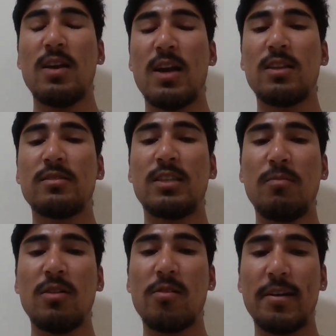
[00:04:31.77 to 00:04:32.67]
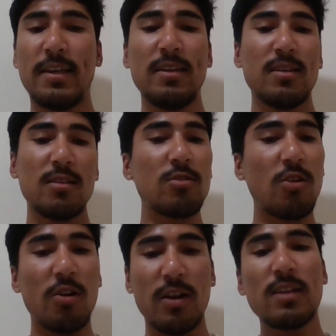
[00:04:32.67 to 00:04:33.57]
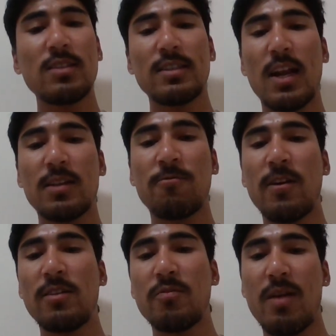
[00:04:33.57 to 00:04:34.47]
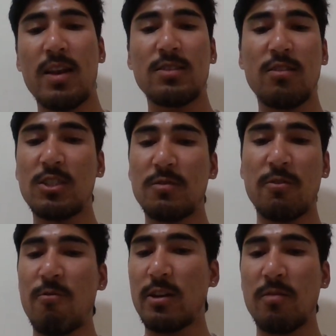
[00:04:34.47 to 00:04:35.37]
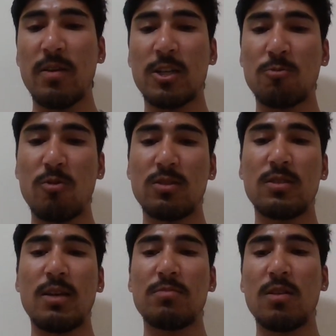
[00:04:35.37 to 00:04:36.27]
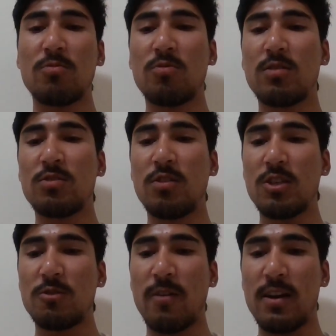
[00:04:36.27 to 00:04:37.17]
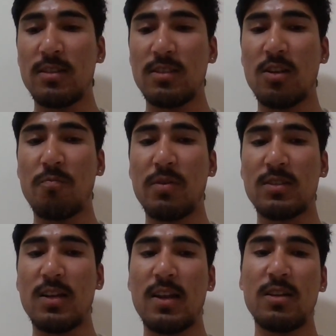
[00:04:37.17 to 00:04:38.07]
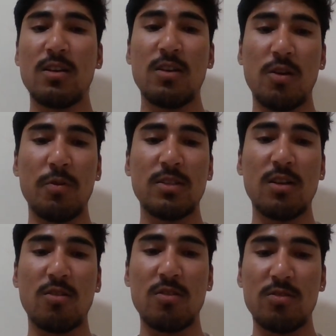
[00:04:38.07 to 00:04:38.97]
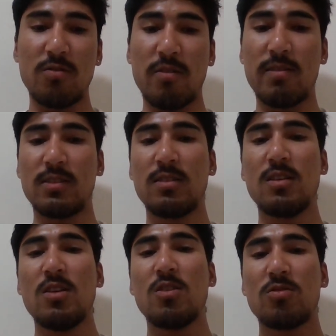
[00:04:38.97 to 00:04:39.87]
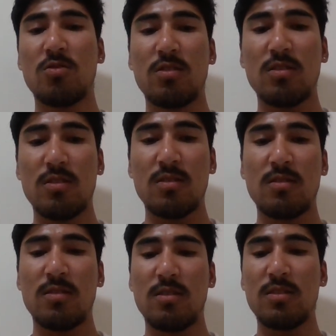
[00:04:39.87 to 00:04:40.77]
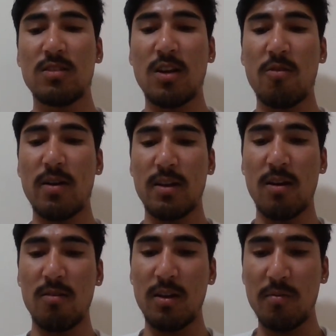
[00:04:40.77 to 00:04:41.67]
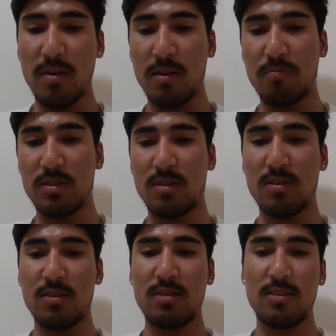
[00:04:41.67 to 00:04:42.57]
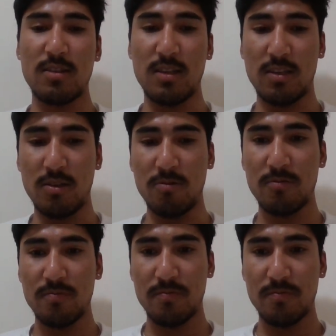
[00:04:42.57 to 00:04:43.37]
And similarly, the organization that fail to manage risks effectively expose themselves to serious financial, operational, and reputational consequence. So this is how I'll read my presentation. Thank you.